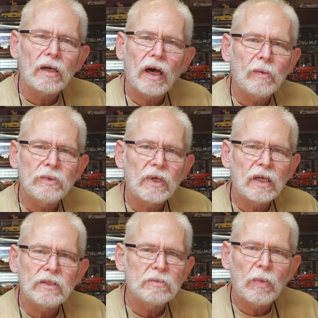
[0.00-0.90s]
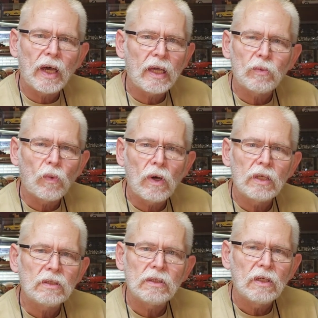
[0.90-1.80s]
I'm just buying
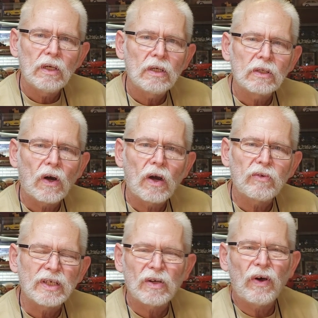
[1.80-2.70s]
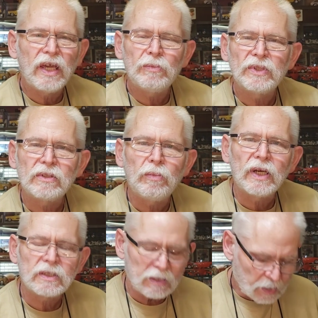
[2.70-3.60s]
one car for. I thought, well, he must have
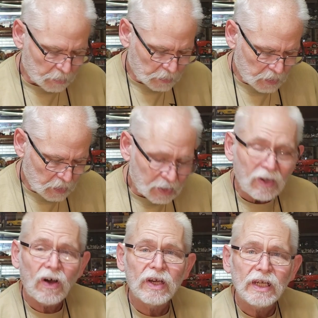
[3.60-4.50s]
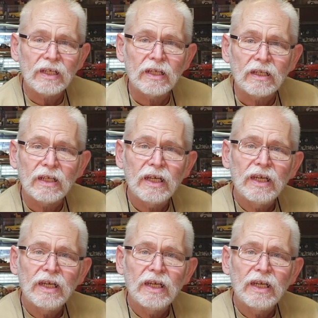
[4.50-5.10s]
messed up. No, he didn't.